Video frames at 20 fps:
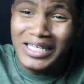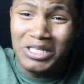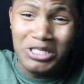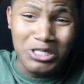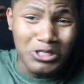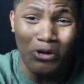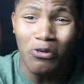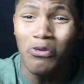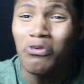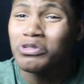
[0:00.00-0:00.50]
This
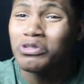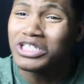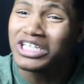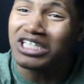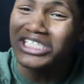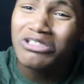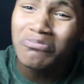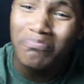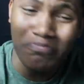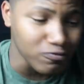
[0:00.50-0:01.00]
dude
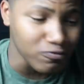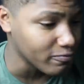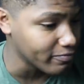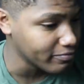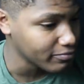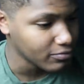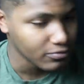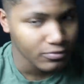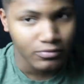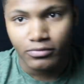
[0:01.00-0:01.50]
just
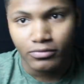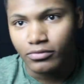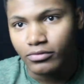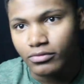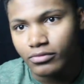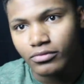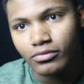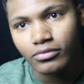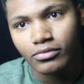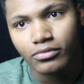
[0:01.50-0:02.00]

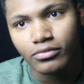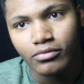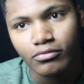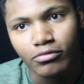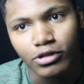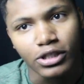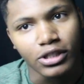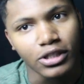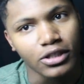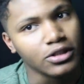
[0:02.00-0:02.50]

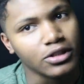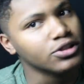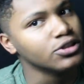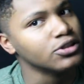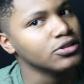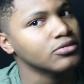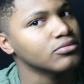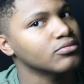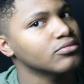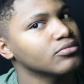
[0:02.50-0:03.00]

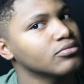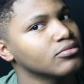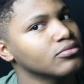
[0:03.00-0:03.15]
push.